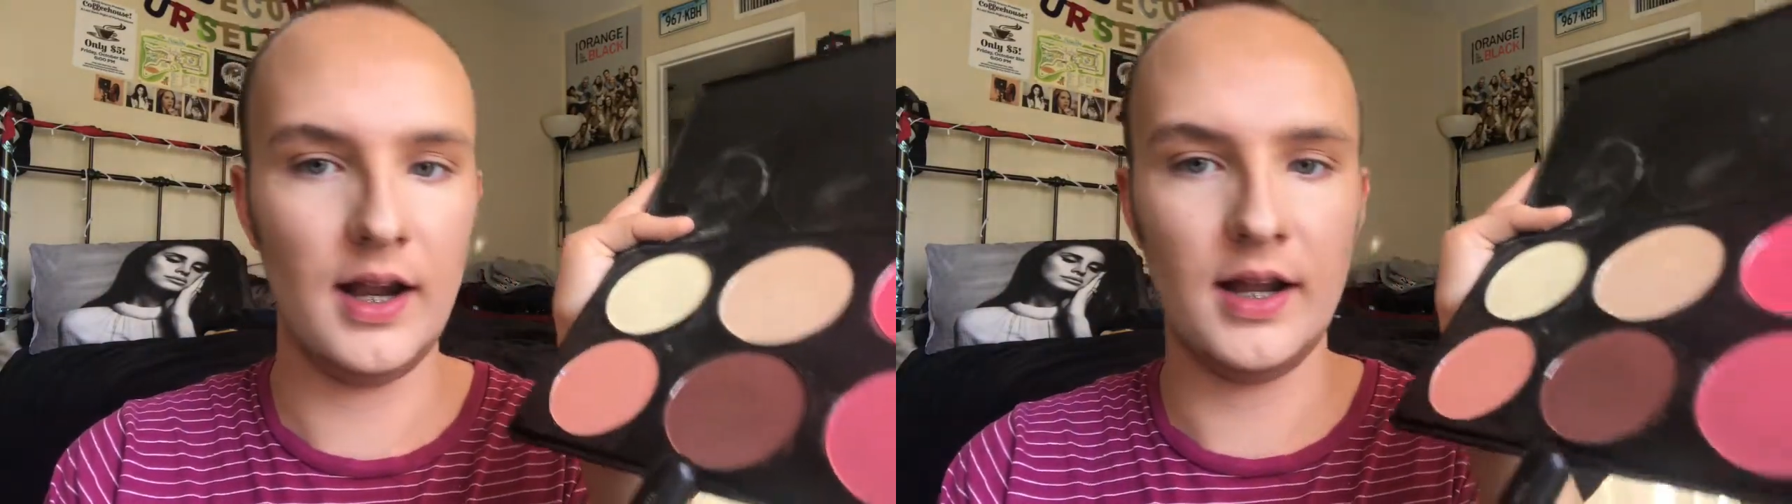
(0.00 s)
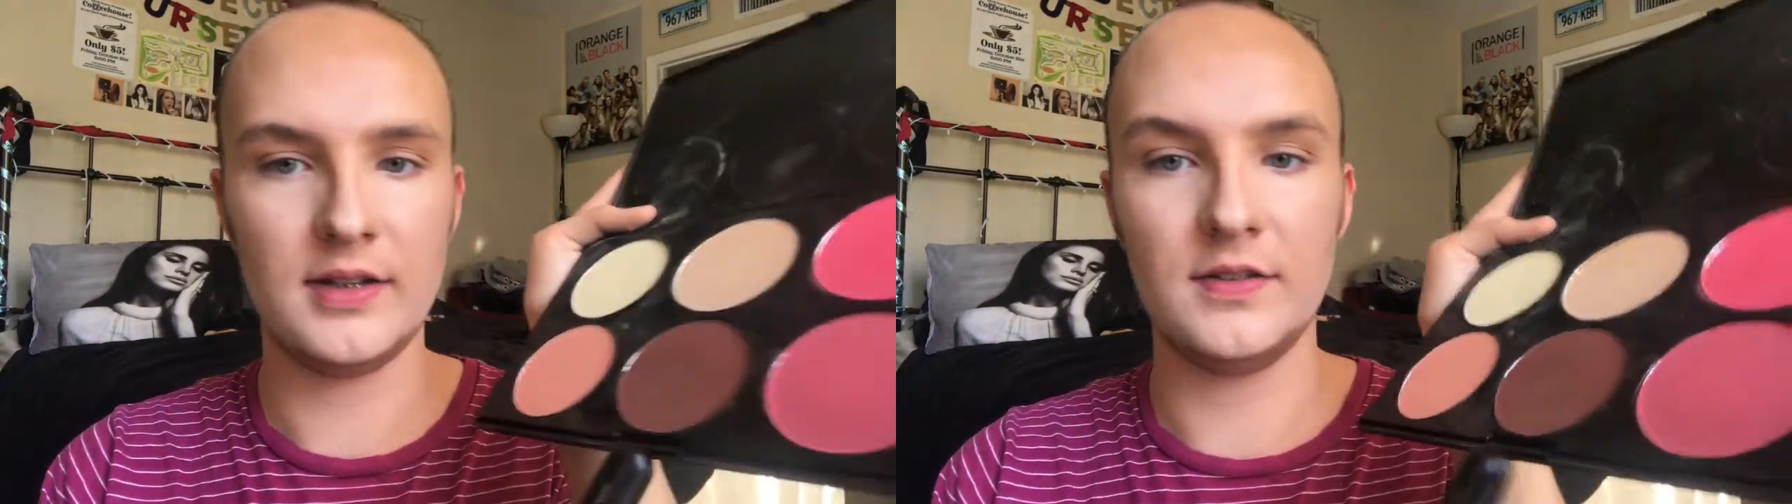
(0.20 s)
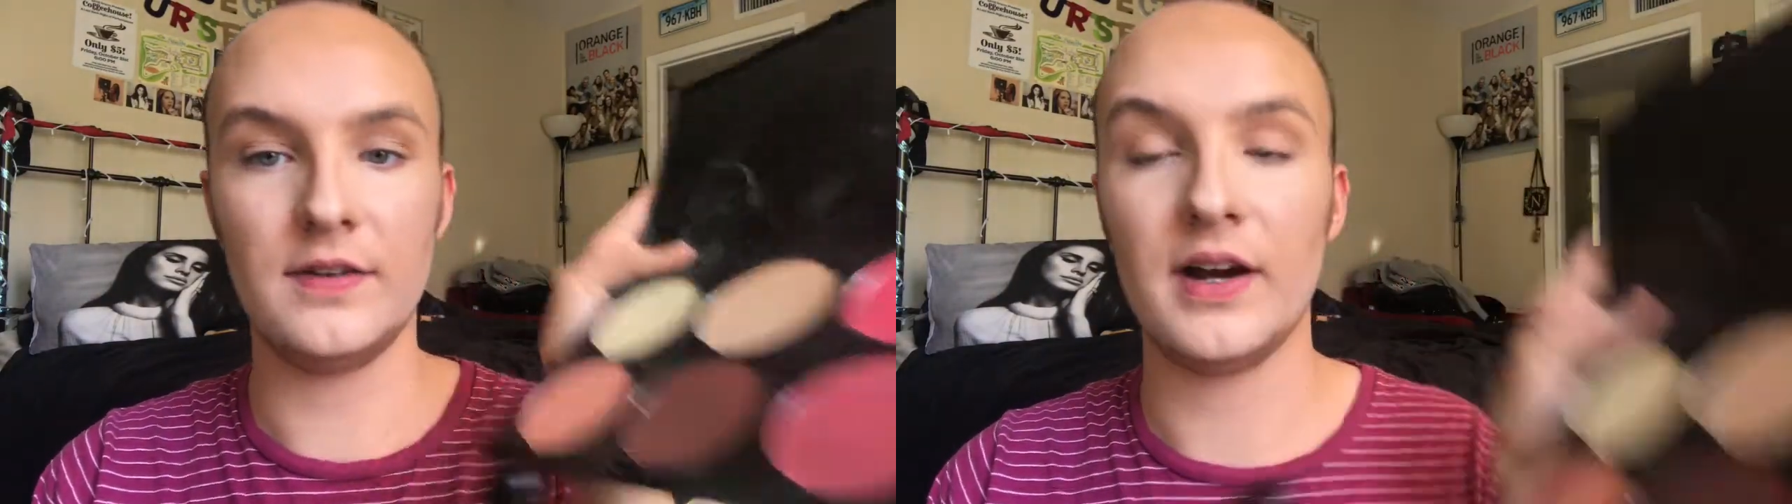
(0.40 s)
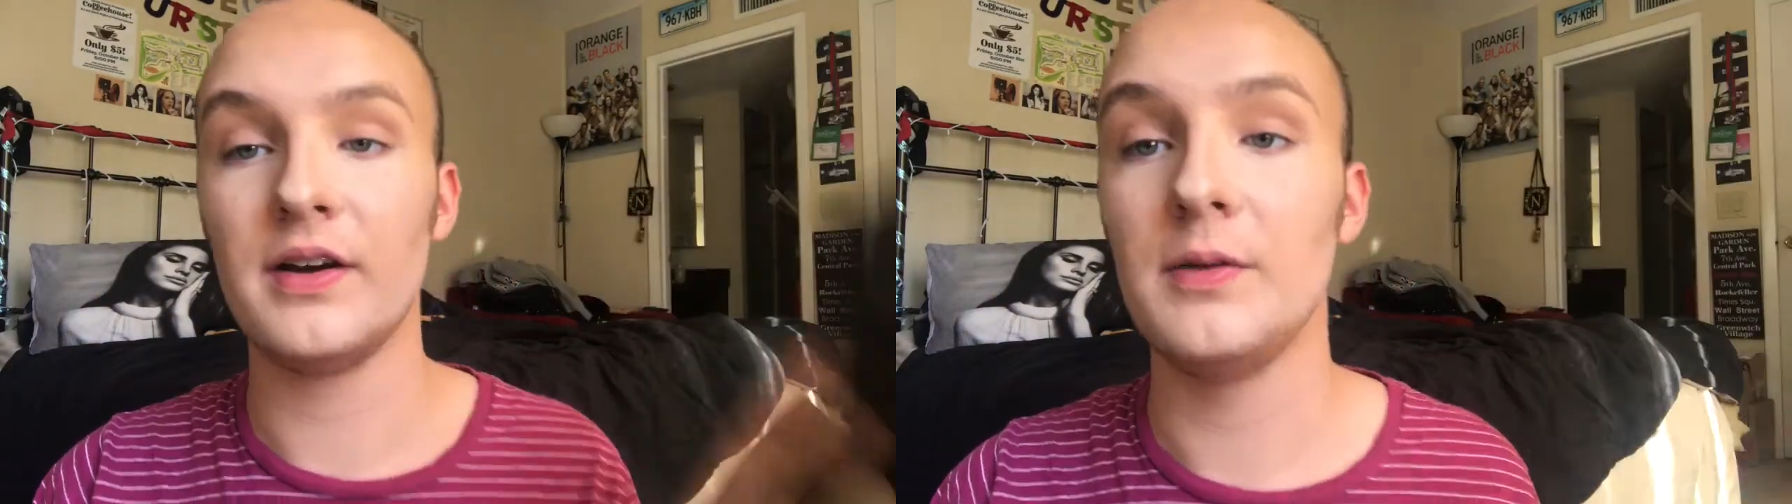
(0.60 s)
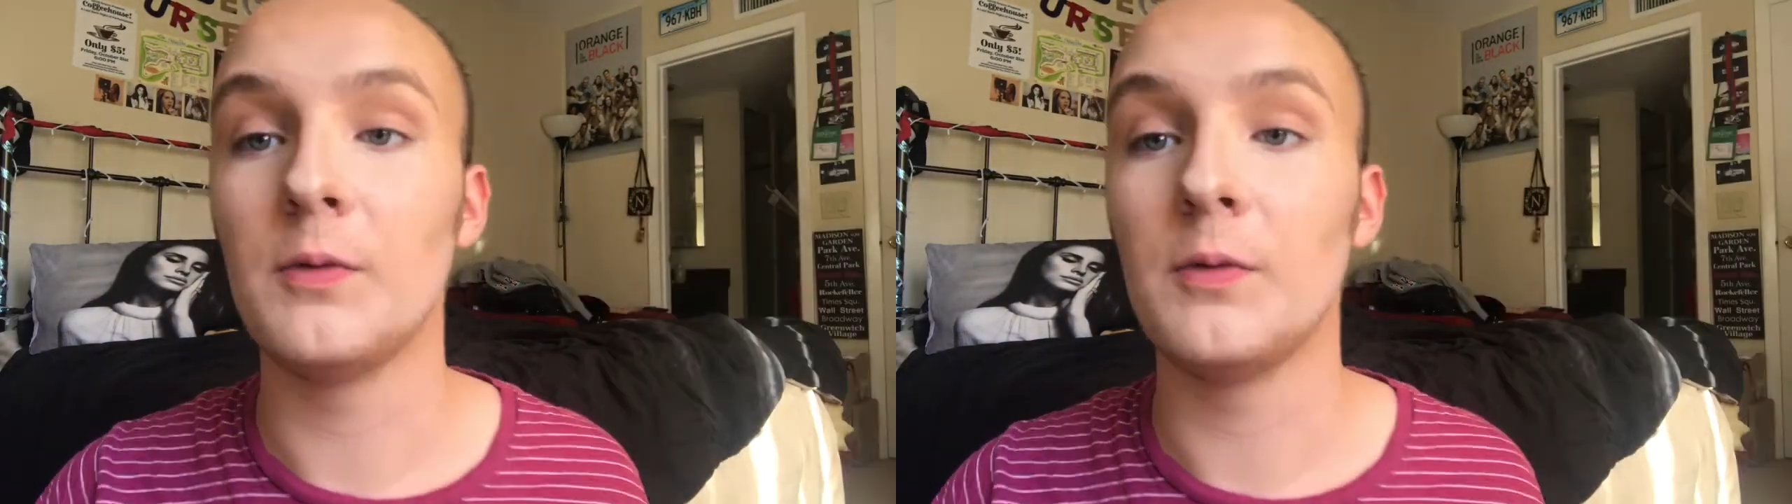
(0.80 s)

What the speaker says: it's very